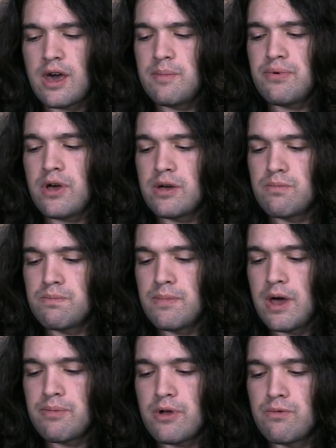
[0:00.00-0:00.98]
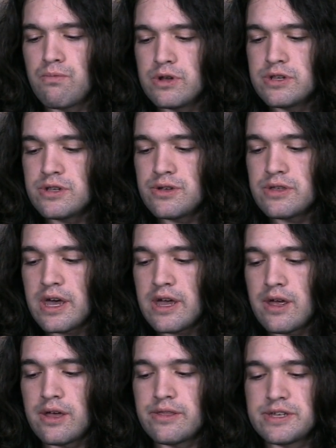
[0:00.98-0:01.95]
I probably I probably wouldn't do
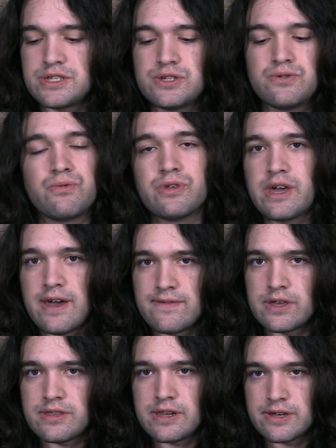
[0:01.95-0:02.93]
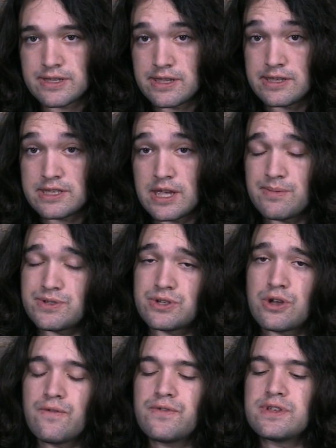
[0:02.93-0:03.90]
that unless you really have nothing else to disable. So
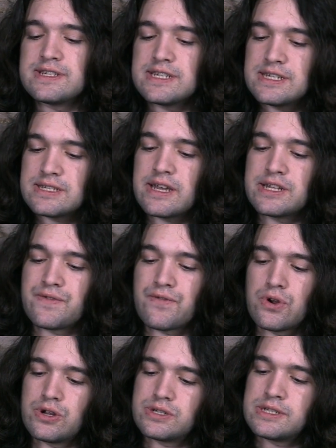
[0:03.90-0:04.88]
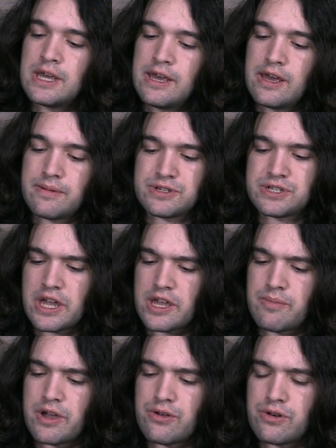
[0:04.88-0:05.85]
go for the C states first. I'm just
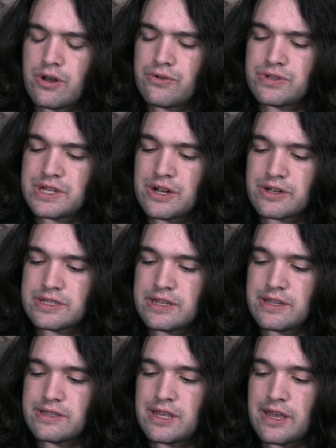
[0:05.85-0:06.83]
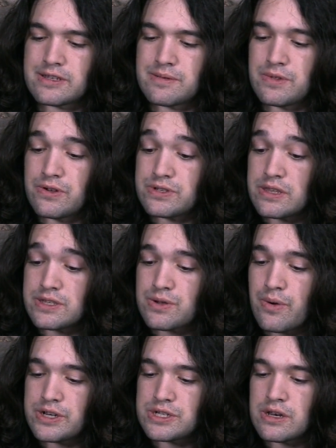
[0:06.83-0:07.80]
checking my own notes here because I did take some notes on this
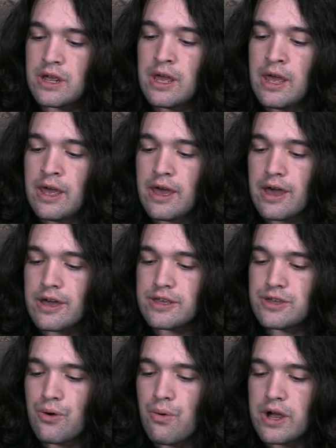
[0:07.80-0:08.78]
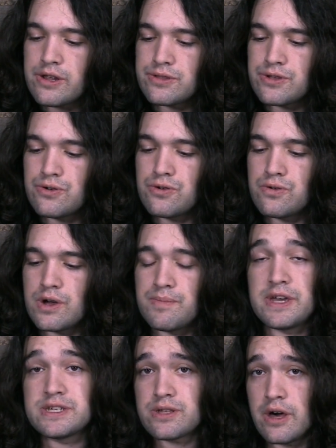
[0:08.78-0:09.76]
question. Uh, you'll want to do a
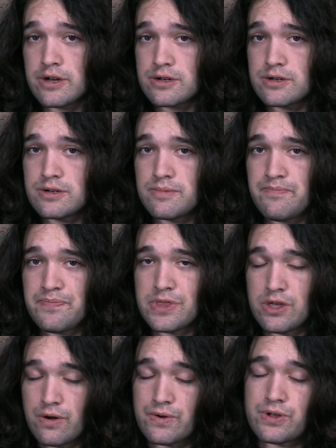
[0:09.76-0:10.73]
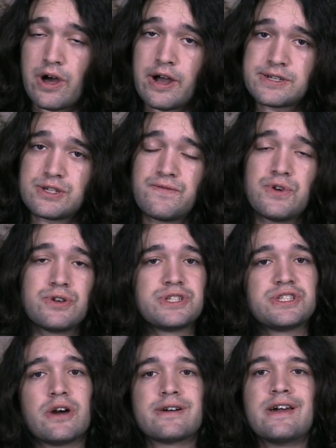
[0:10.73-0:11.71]
base clock overclock. So if you're
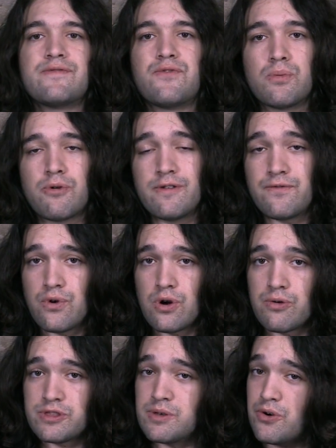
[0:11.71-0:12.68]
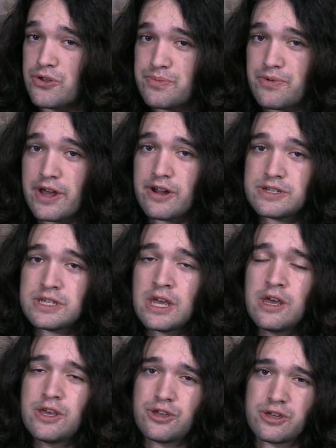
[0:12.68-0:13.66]
stuck at 4.4 with the multipliers,
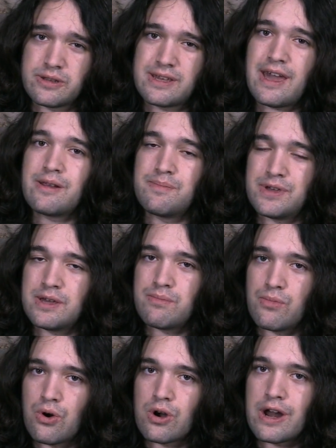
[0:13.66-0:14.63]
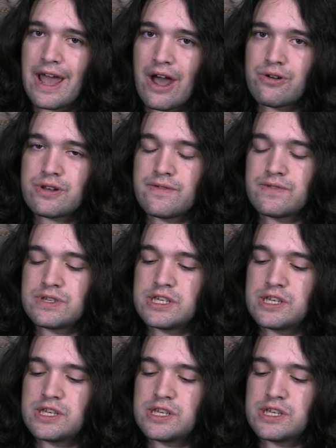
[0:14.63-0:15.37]
you can get a bit more out of the